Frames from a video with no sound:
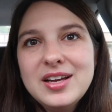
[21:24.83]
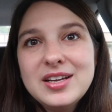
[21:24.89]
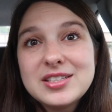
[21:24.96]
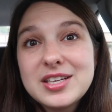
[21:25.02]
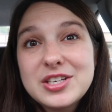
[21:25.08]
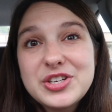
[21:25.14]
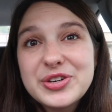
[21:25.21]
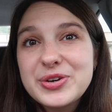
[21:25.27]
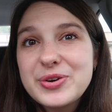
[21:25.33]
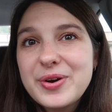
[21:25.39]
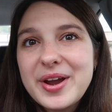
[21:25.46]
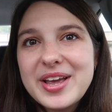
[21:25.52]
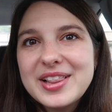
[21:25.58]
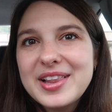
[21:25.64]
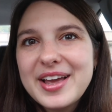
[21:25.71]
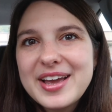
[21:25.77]
such a
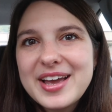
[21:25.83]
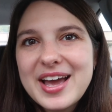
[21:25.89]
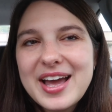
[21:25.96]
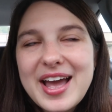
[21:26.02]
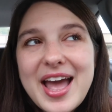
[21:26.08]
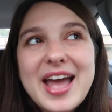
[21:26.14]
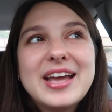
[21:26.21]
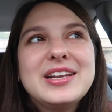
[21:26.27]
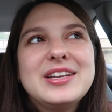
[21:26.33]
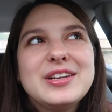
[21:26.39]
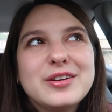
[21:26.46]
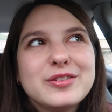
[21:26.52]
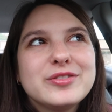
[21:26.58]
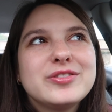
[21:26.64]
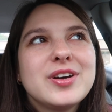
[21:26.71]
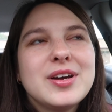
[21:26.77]
great like end
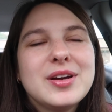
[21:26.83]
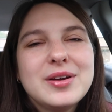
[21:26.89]
of